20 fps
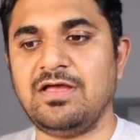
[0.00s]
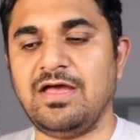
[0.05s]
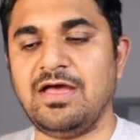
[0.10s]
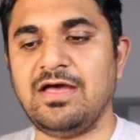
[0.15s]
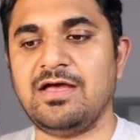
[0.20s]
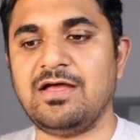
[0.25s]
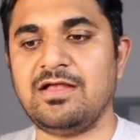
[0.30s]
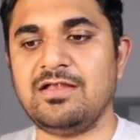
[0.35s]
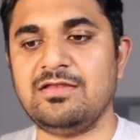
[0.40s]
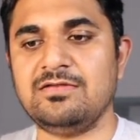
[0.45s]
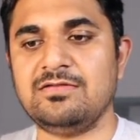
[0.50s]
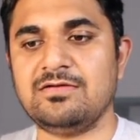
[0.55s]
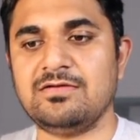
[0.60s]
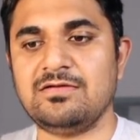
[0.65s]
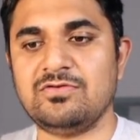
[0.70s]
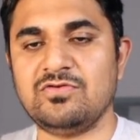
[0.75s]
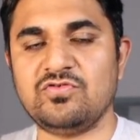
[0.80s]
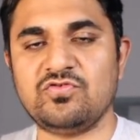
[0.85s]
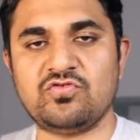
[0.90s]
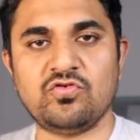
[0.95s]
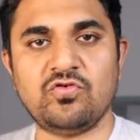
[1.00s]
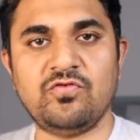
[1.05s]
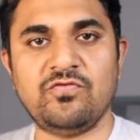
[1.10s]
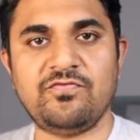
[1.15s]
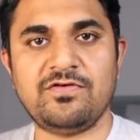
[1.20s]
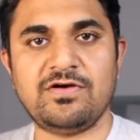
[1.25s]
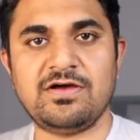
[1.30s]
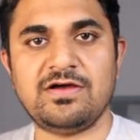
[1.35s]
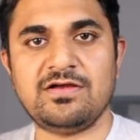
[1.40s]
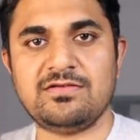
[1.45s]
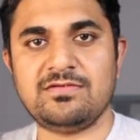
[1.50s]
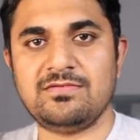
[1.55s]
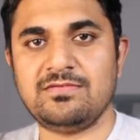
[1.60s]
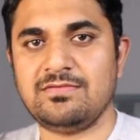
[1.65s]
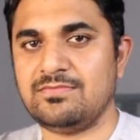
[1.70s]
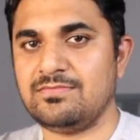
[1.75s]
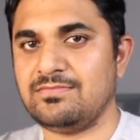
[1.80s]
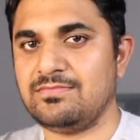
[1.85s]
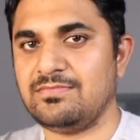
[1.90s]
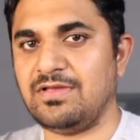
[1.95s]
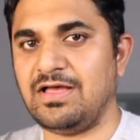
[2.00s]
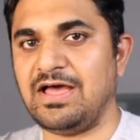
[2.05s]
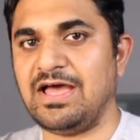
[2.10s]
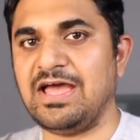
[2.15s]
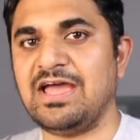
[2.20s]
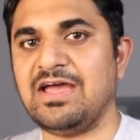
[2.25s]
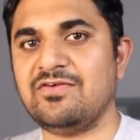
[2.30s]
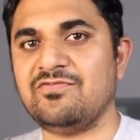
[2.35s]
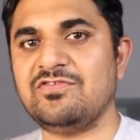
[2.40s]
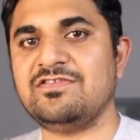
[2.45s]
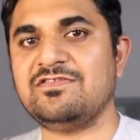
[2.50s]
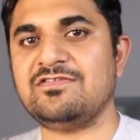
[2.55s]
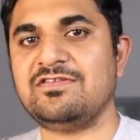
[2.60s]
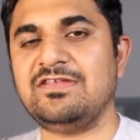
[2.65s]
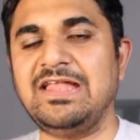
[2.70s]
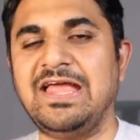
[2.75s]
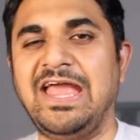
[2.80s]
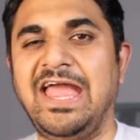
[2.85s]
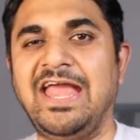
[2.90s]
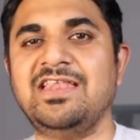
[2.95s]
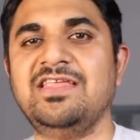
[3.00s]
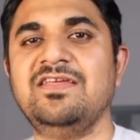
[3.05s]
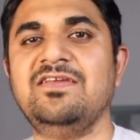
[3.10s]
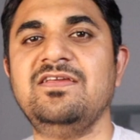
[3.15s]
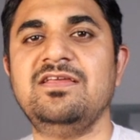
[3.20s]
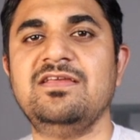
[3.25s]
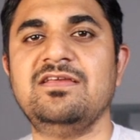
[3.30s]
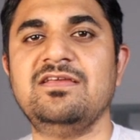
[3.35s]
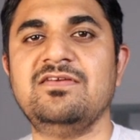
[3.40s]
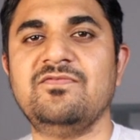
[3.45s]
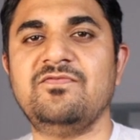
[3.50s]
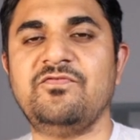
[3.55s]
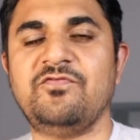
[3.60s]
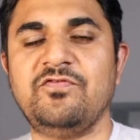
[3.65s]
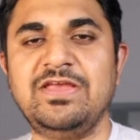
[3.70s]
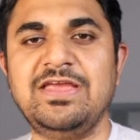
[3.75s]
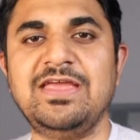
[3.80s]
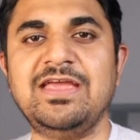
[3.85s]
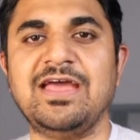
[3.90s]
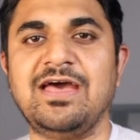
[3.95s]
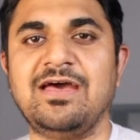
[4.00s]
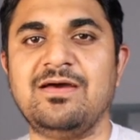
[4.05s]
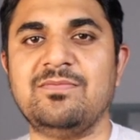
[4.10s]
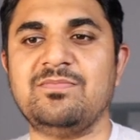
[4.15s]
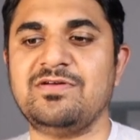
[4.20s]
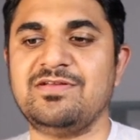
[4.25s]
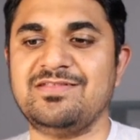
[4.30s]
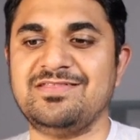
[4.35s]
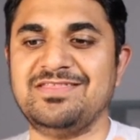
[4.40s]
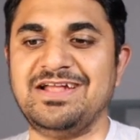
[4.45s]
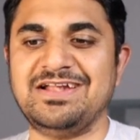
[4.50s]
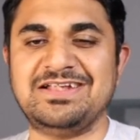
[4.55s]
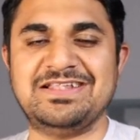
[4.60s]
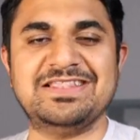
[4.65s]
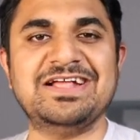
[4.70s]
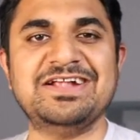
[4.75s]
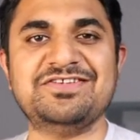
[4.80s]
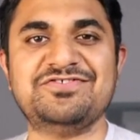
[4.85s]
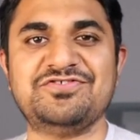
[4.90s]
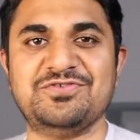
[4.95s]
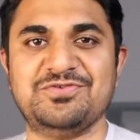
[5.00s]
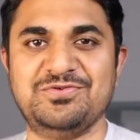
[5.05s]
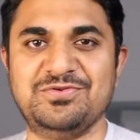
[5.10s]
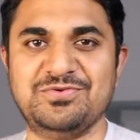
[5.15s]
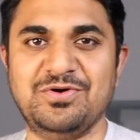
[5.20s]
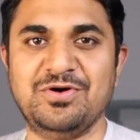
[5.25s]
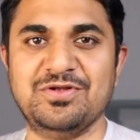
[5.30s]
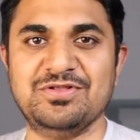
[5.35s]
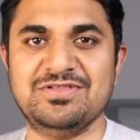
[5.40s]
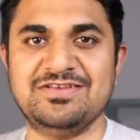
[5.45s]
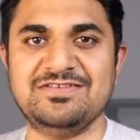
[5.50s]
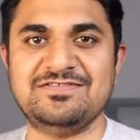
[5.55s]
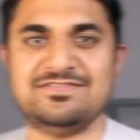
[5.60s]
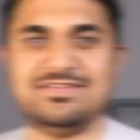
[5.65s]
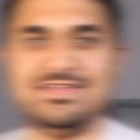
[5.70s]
and so far i haven't seen any free app that lets you do all these